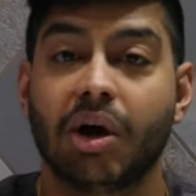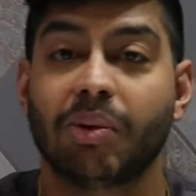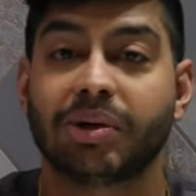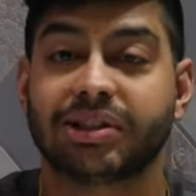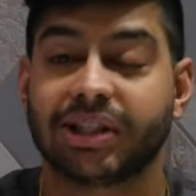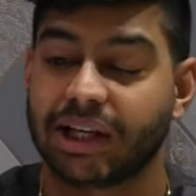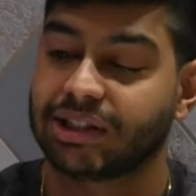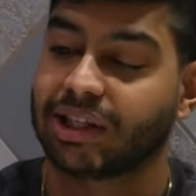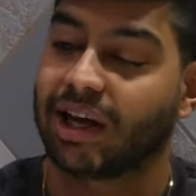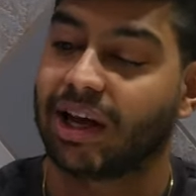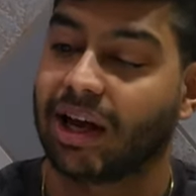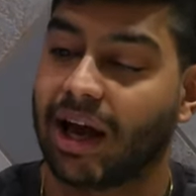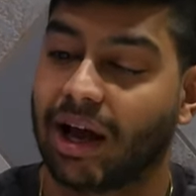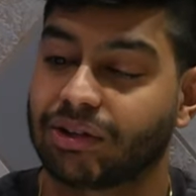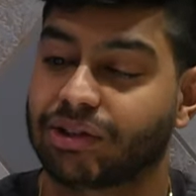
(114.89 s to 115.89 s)
which tells you
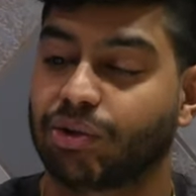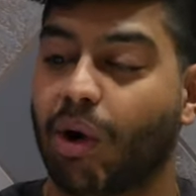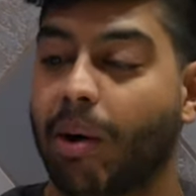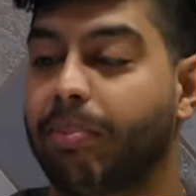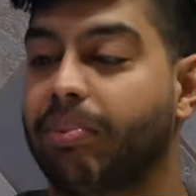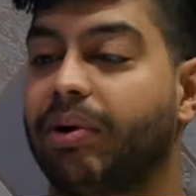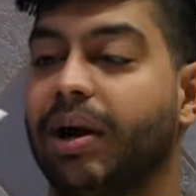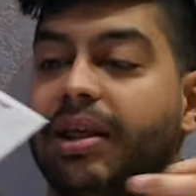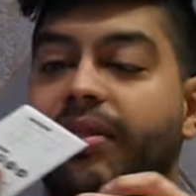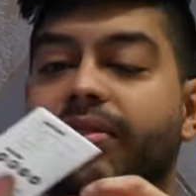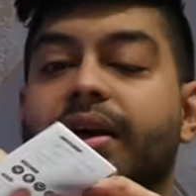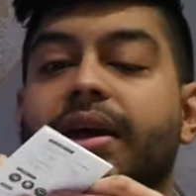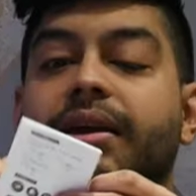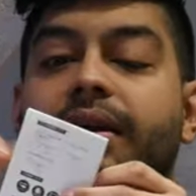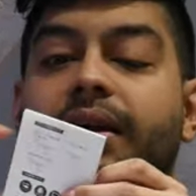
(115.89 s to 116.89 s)
how to operate the
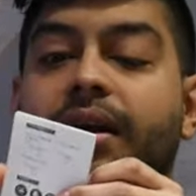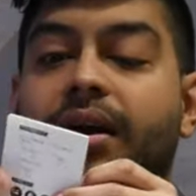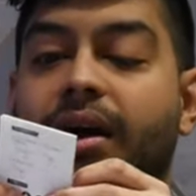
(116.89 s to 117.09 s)
thing,